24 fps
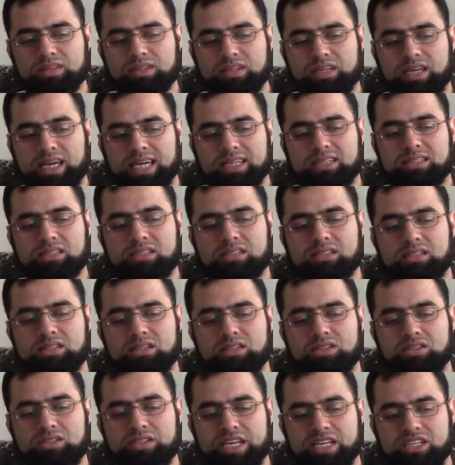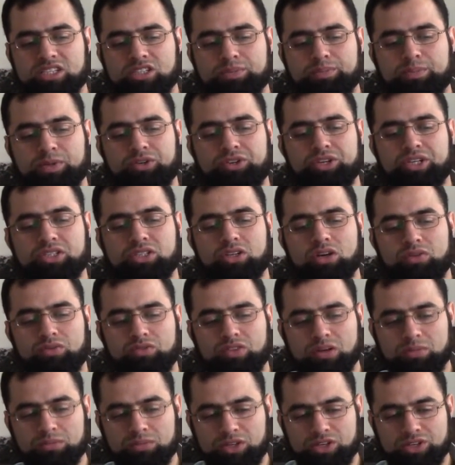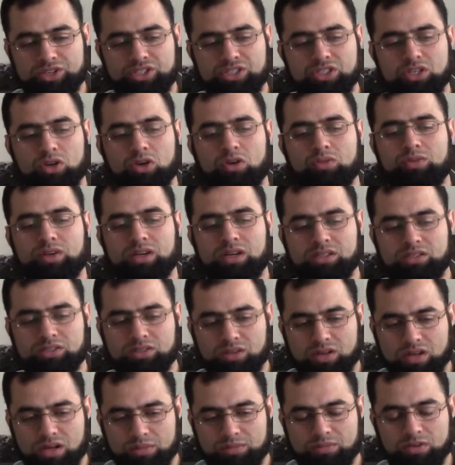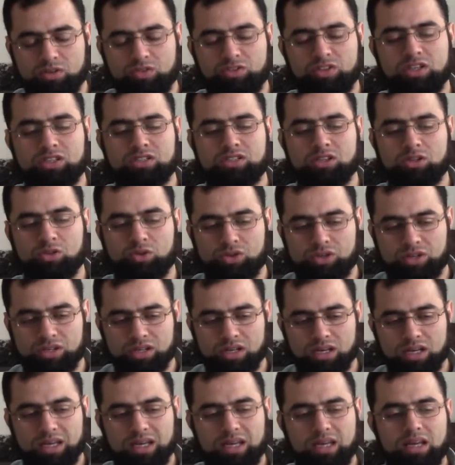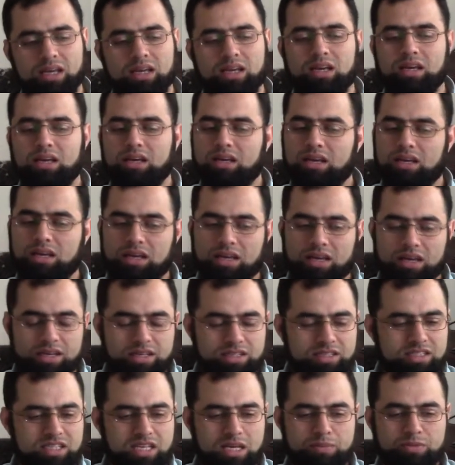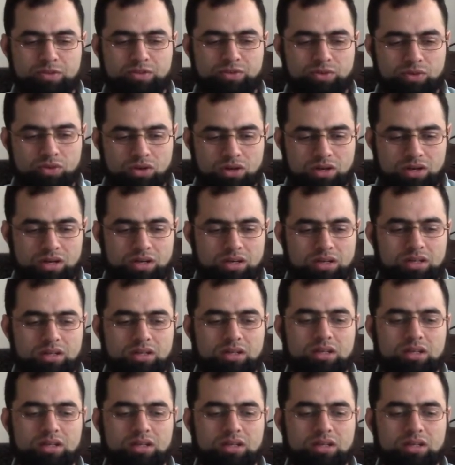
gets desperate of the mercy of his Rabb, of his Lord, except for